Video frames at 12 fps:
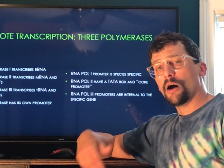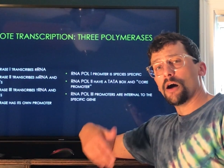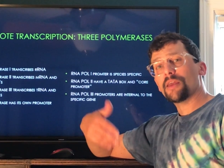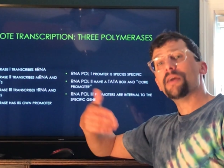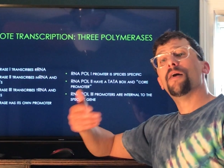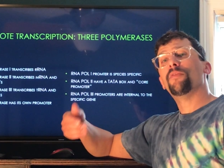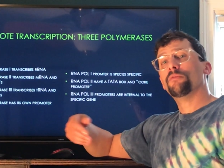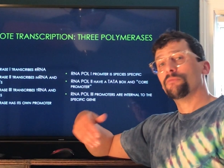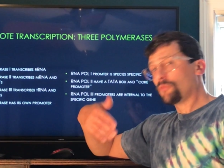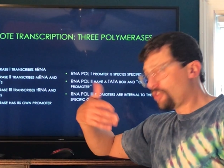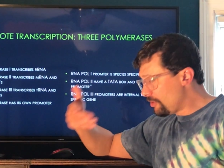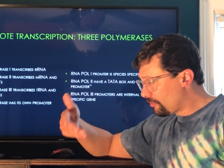Again,
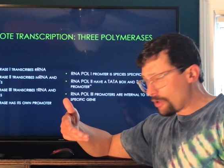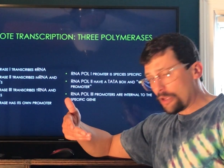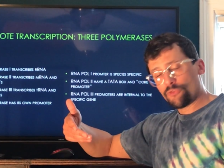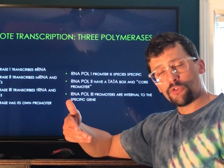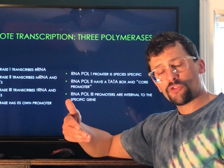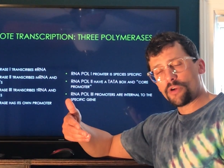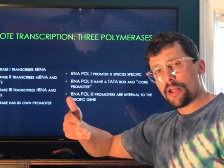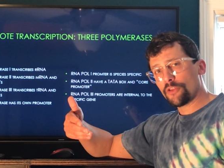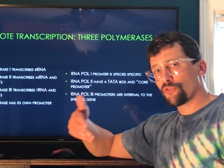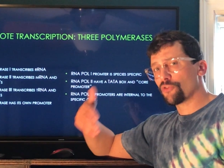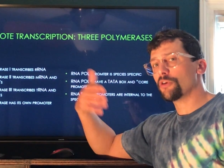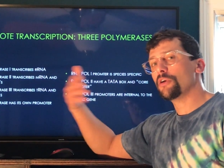T stands for
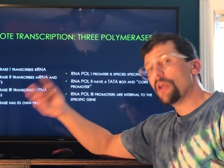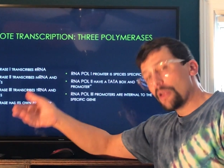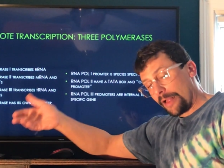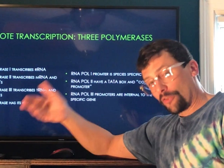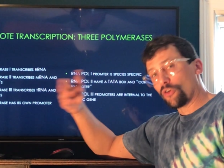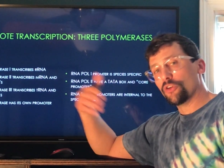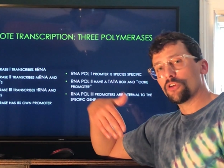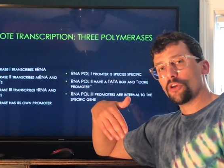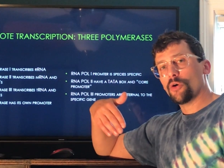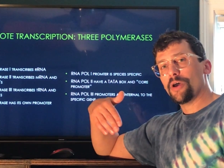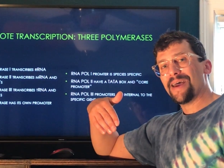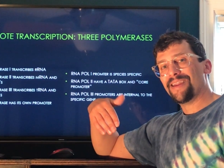transfer. That's going to
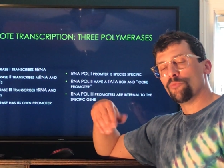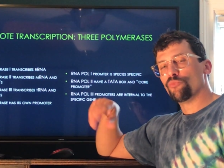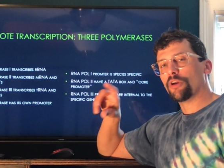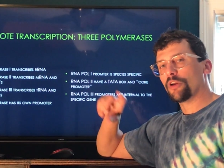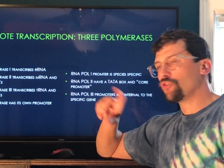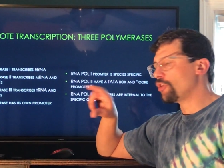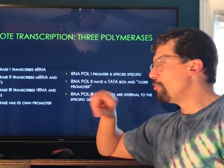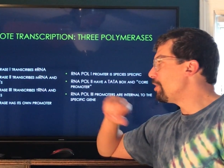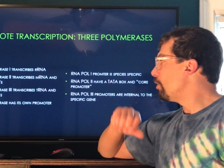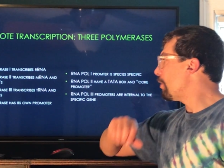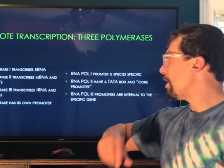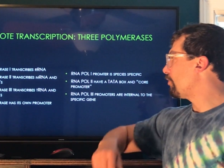go ahead and bring us our
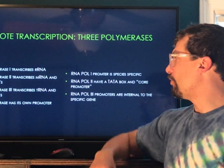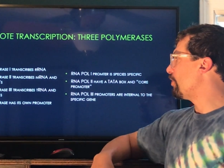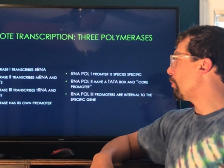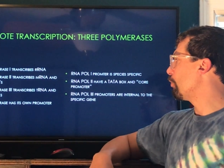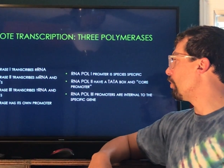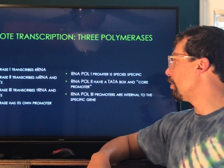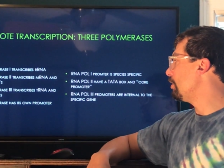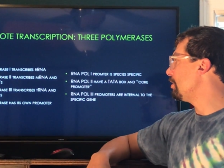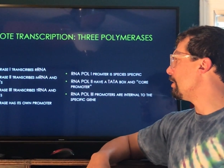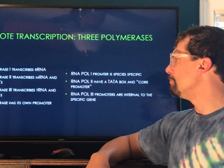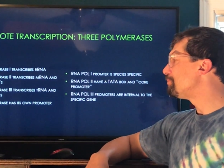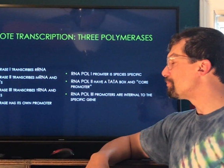amino acids that we're going to
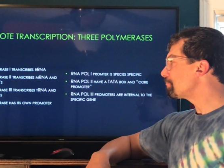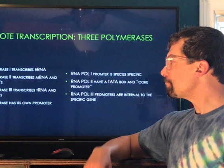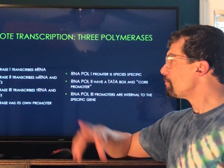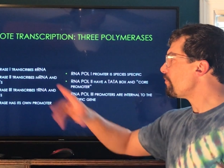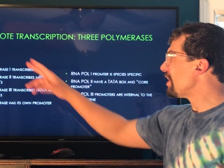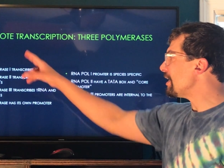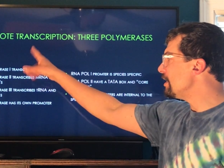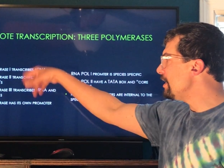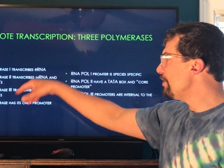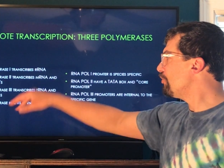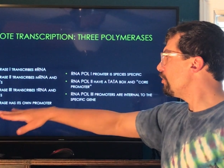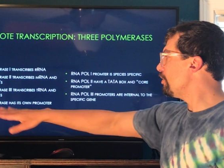need.
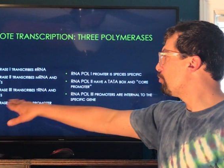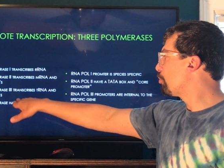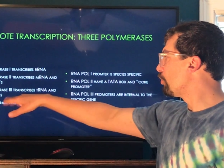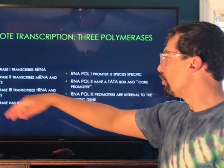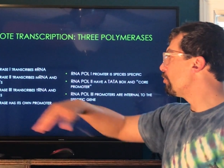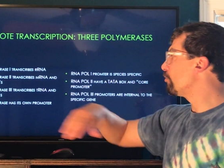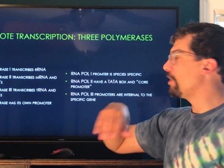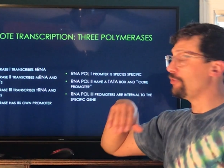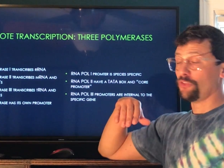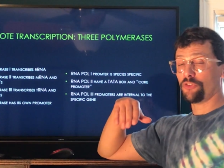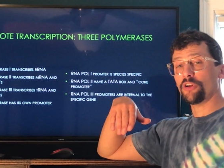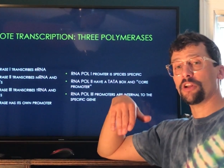Each of these
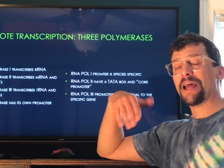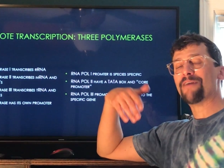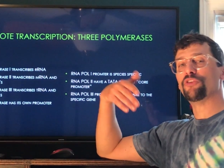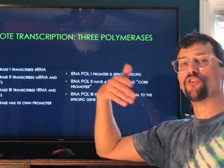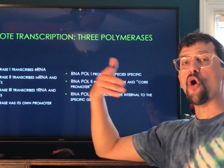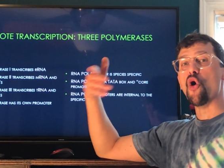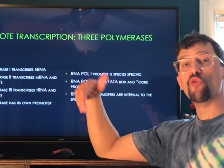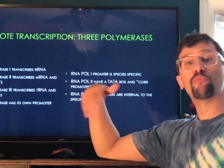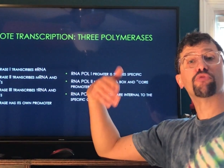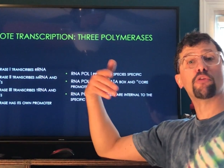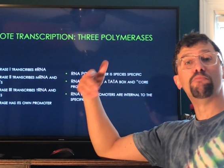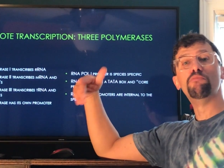polymerases is going to have its own
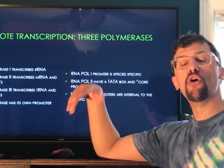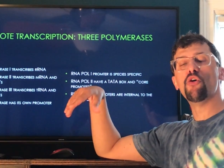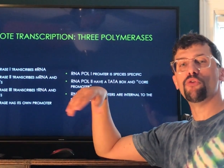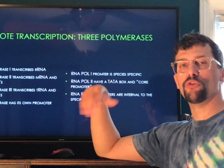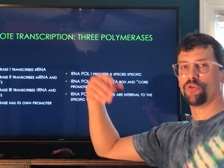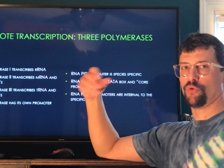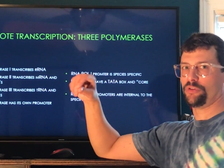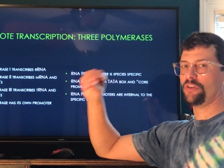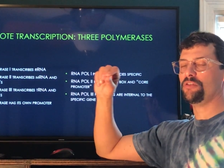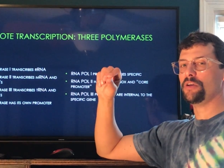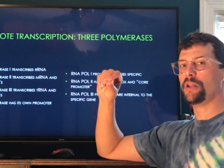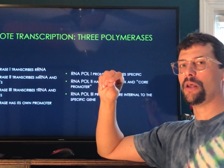promoter on the
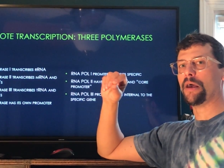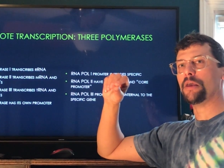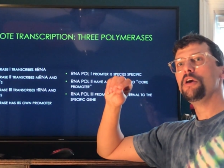DNA.